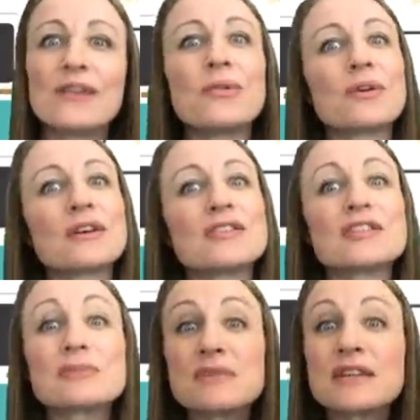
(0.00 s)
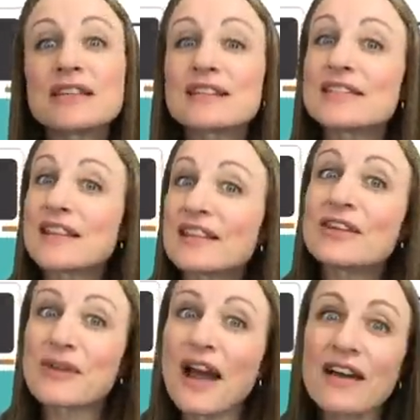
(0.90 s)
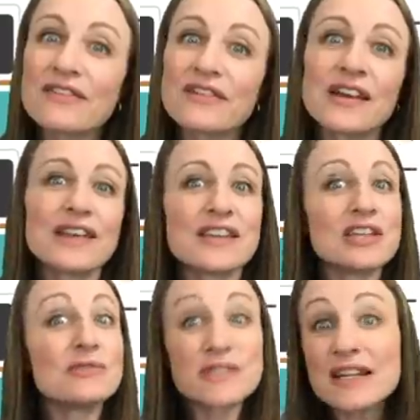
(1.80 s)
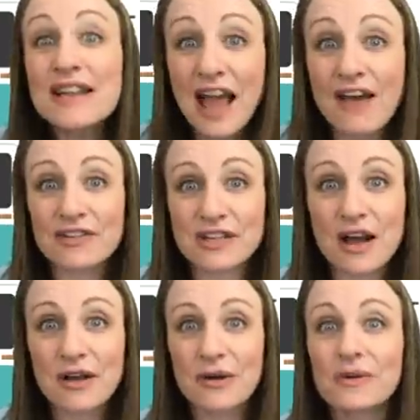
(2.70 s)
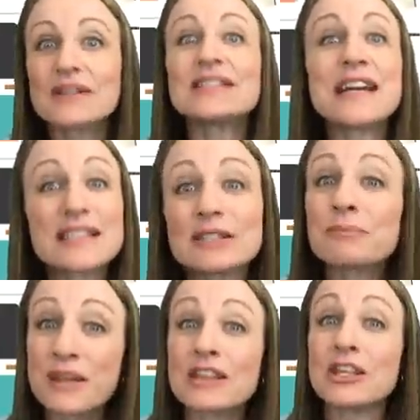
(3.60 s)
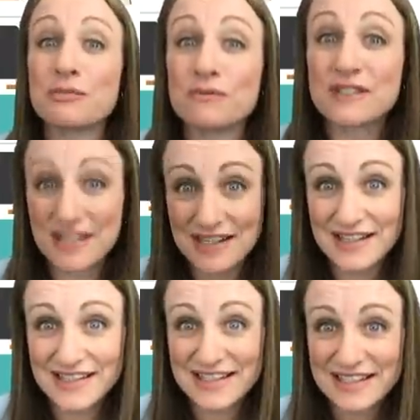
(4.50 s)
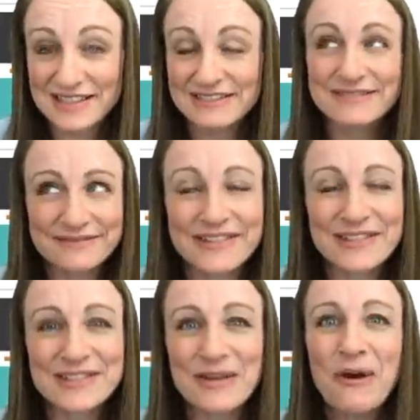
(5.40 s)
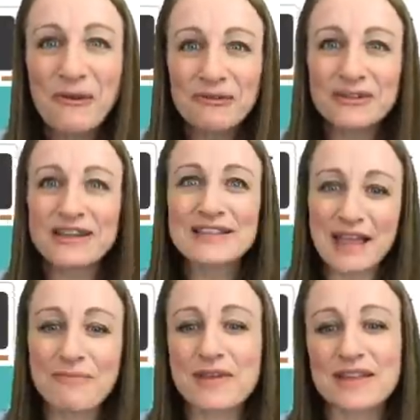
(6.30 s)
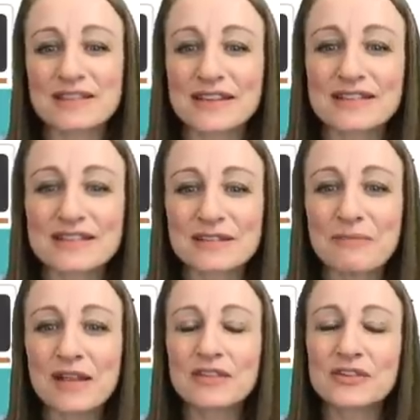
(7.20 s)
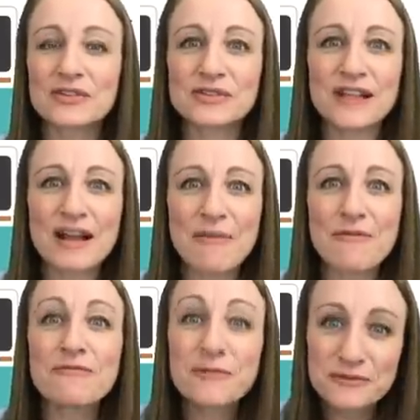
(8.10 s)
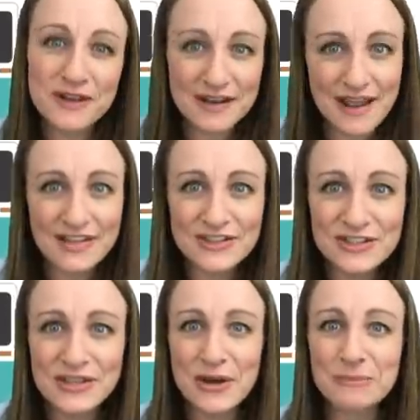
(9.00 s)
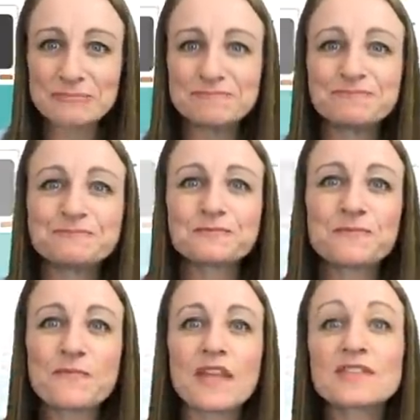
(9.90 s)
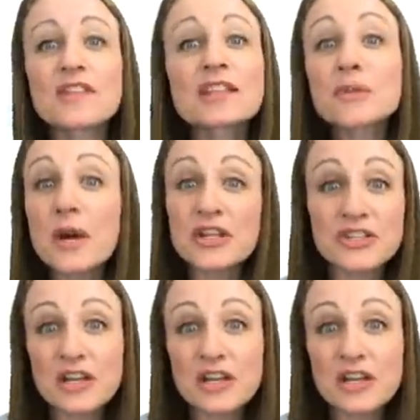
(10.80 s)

or just because they say that you have that you didn't have a taco doesn't mean that you didn't. So hopefully that makes sense. My little um, food analogy there. So that's question